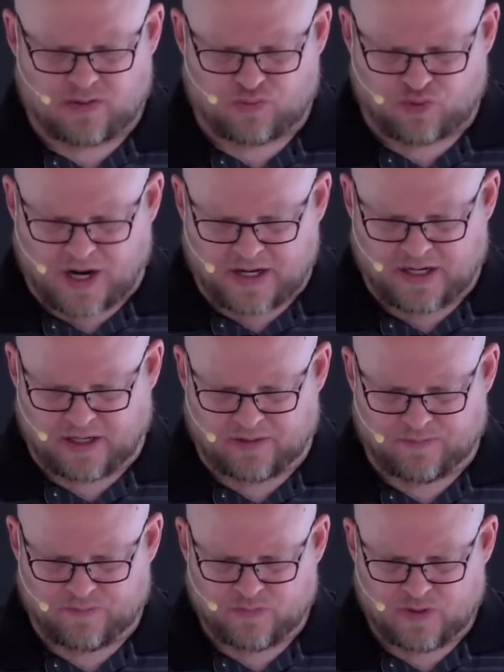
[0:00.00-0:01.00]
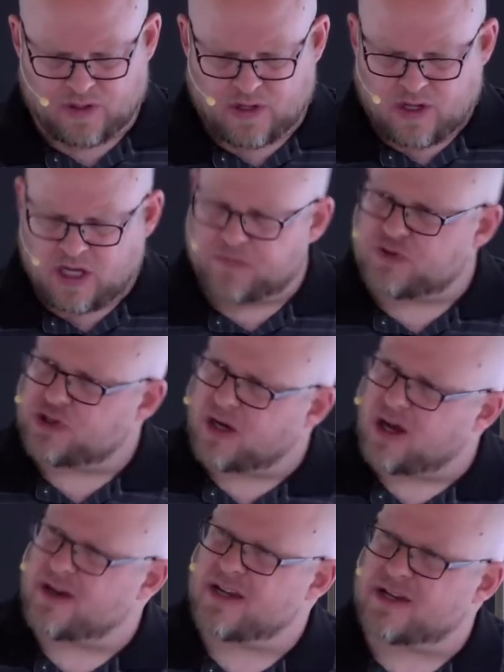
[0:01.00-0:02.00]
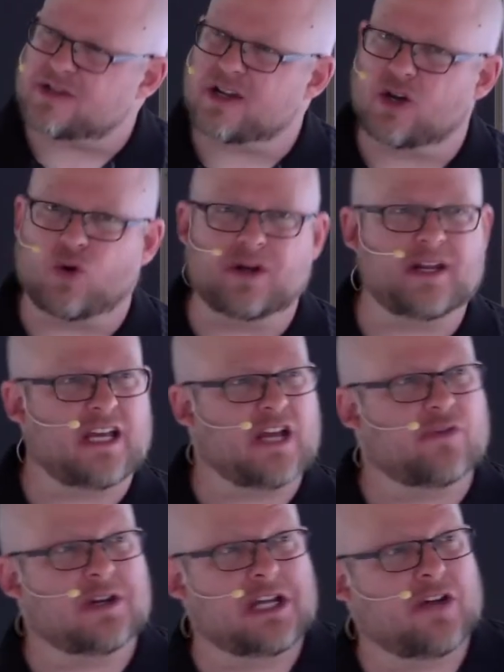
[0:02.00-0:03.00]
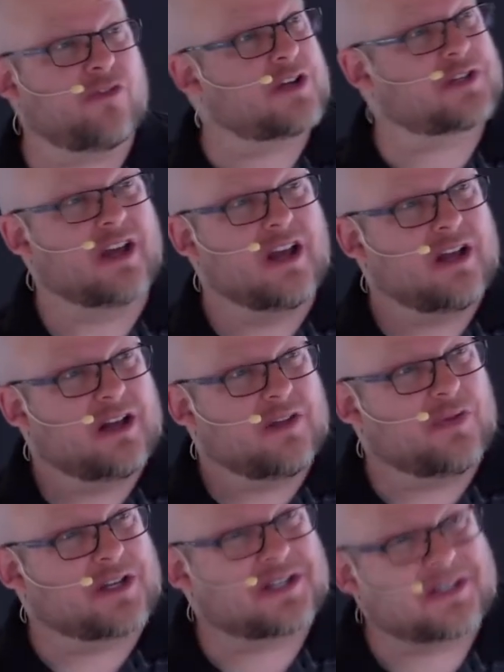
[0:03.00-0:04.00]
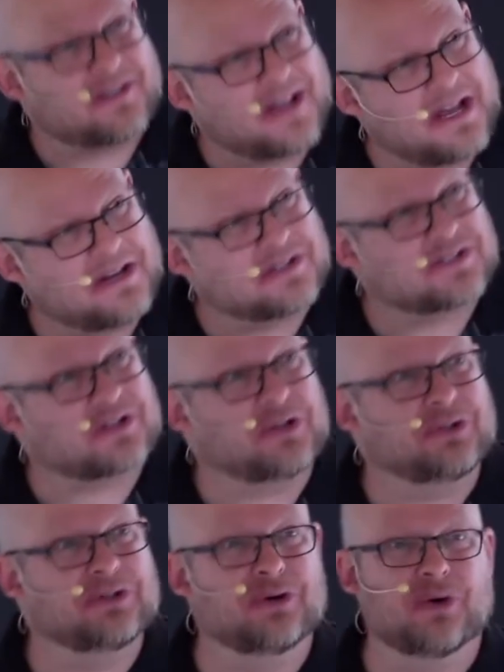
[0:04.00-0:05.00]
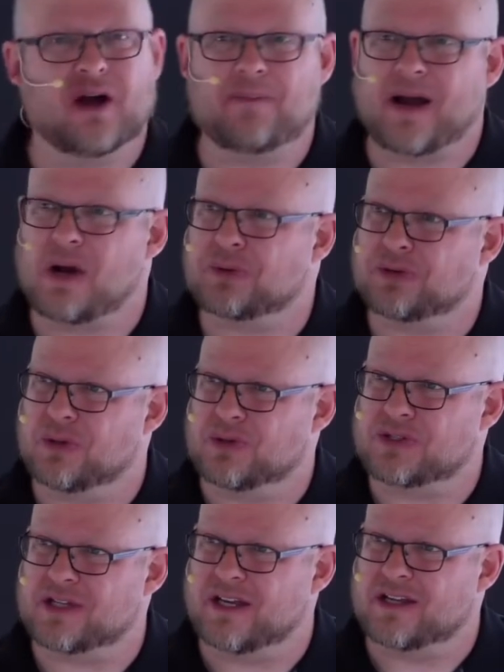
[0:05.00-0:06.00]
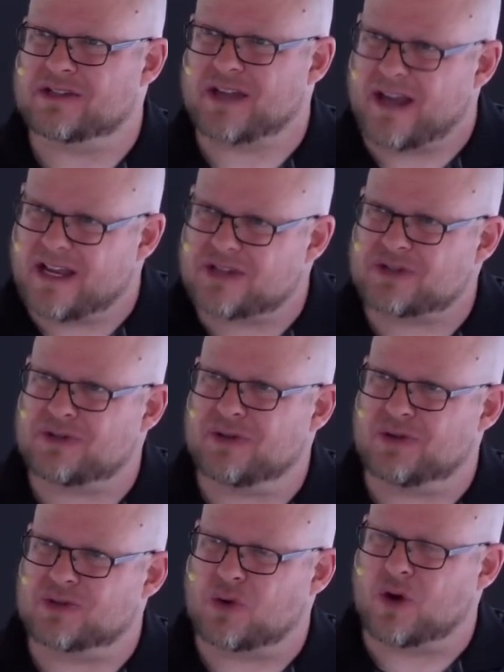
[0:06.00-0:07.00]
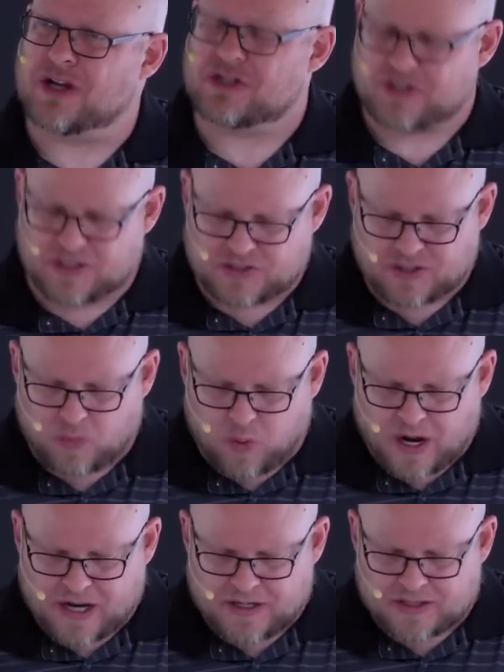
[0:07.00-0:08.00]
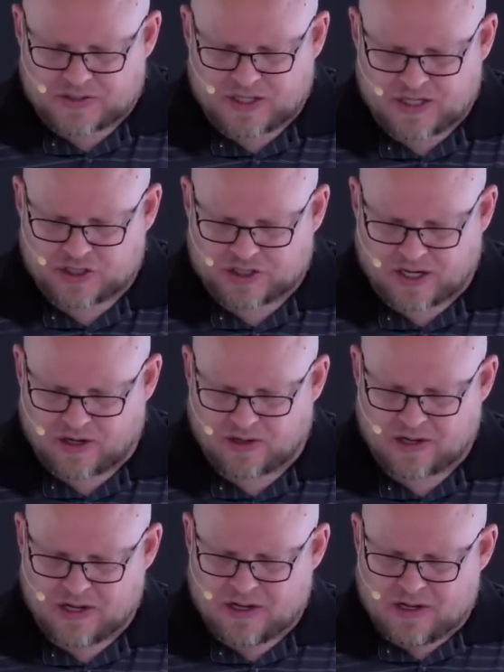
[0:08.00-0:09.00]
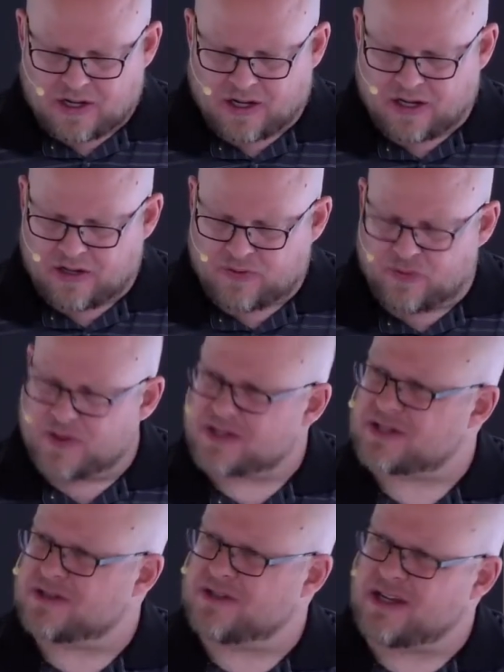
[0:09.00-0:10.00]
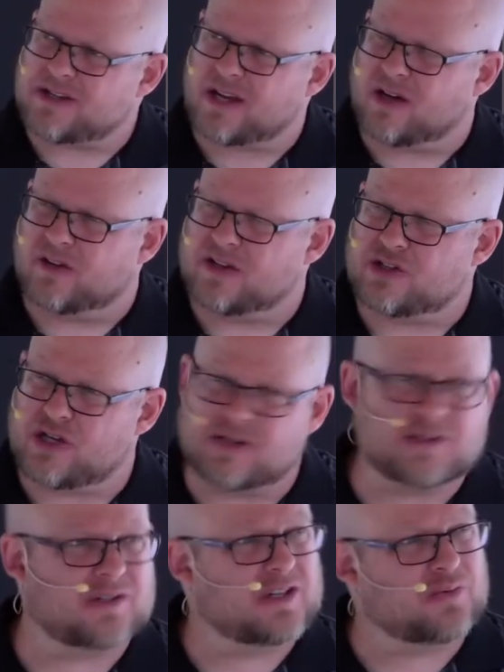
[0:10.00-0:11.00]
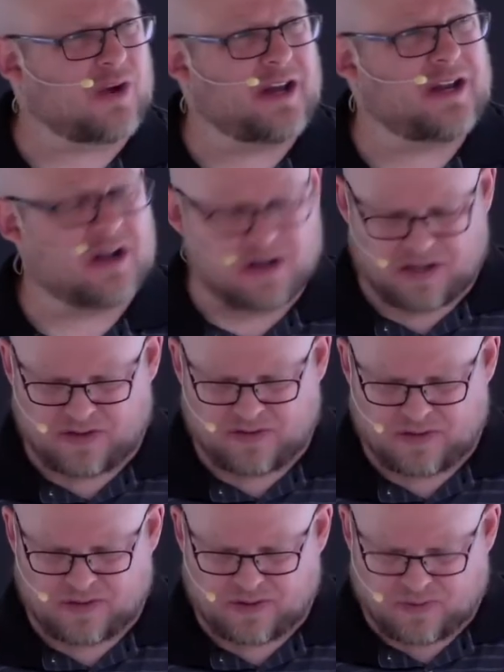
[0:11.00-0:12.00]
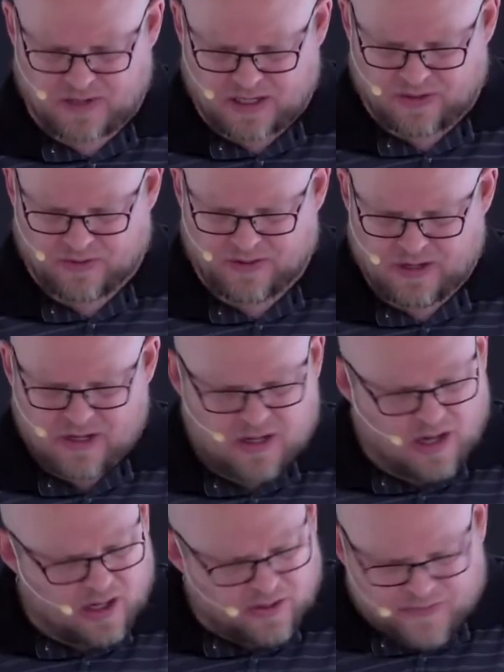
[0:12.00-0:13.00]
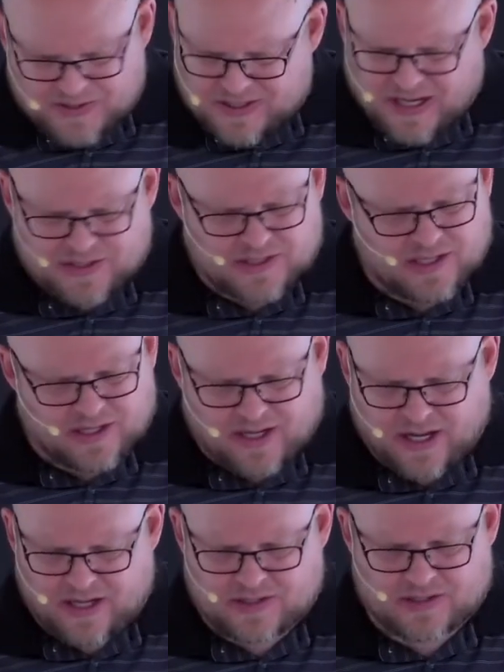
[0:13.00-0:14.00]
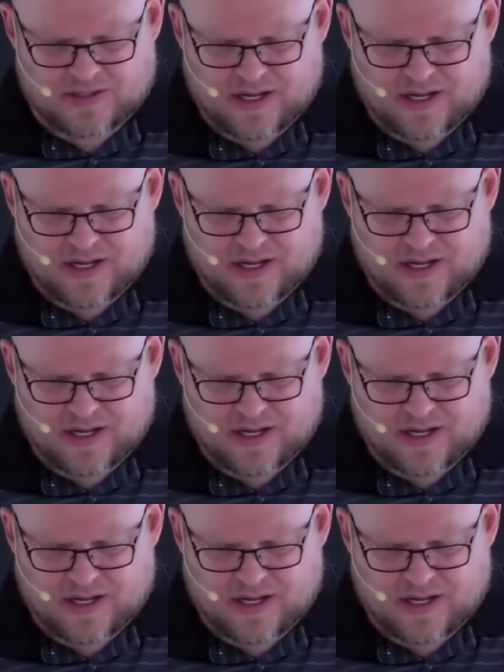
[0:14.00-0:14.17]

writing? If John isn't going to even give us the slightest clue about those things to answer those questions, then why does he share uh, this detail that Jesus is writing on the ground? All of this adds to the case